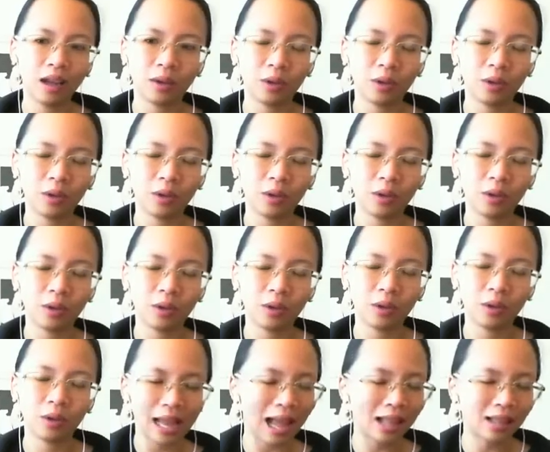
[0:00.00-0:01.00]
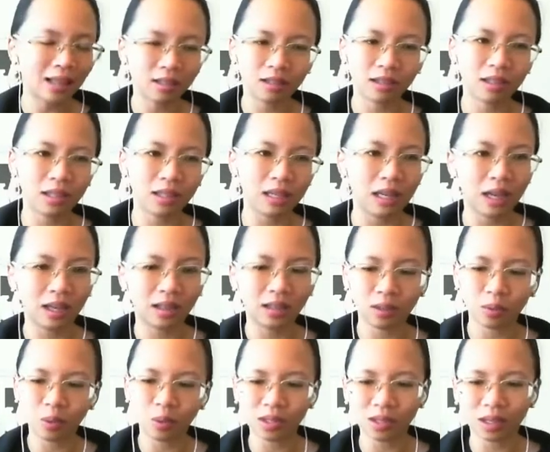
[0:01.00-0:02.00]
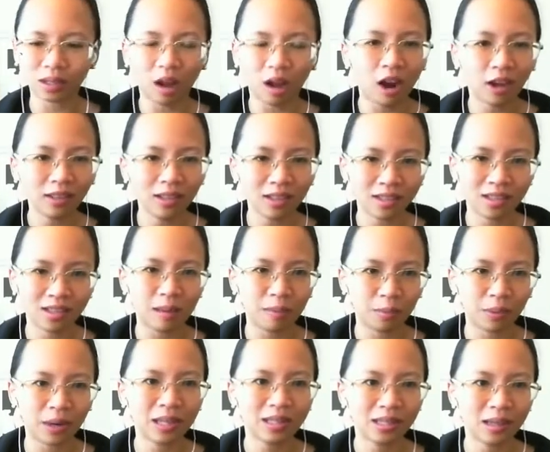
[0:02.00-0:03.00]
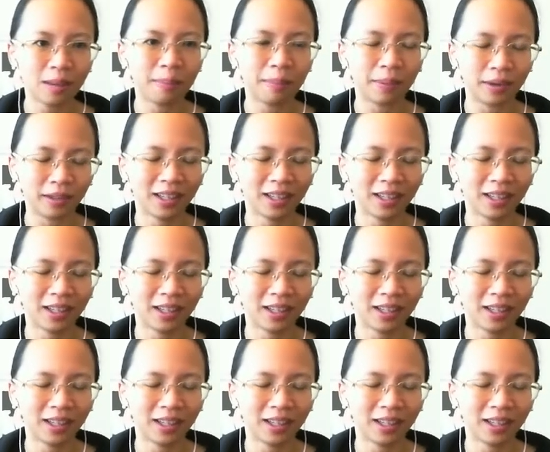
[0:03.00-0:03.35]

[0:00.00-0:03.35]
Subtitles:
We take the answer key, and it was an honesty principle.